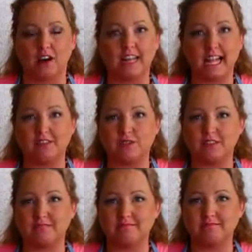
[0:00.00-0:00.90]
all
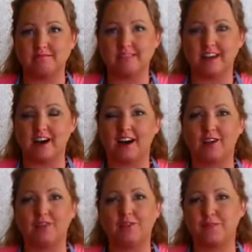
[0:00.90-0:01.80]
natural,
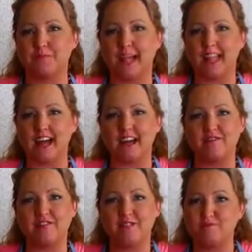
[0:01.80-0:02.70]
all from plant
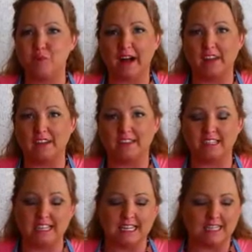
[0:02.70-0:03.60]
life and water.
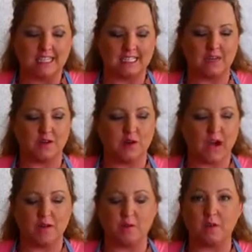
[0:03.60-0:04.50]
So
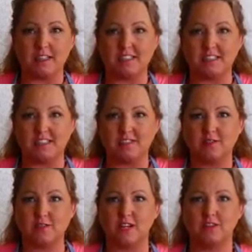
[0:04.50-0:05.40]
I wanted
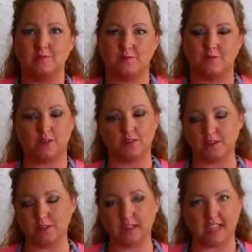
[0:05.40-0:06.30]
to show
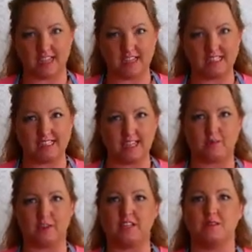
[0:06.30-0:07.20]
you the things
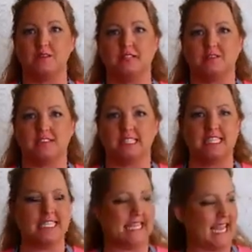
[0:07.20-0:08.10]
that we're going to be
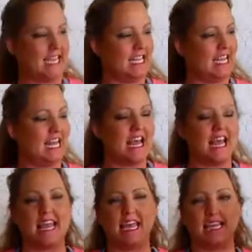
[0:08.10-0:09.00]
using today
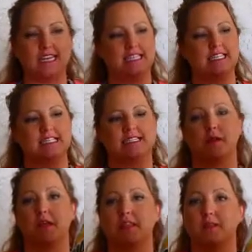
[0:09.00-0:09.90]
is
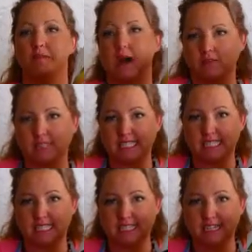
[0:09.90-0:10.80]
the
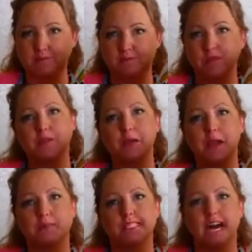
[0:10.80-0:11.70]
Bounty
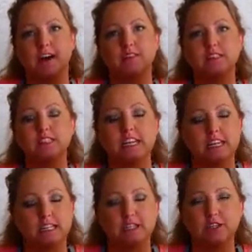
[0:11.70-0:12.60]
paper towels.
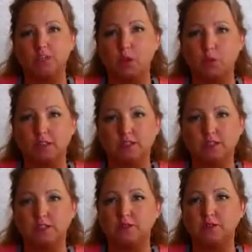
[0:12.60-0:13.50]
Then you don't want
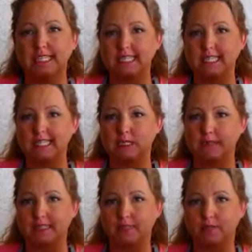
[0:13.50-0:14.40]
to use
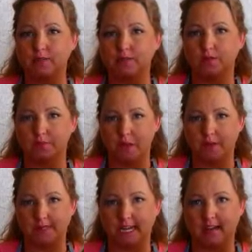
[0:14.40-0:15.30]
inexpensive
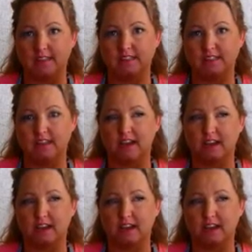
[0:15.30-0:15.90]
paper towels,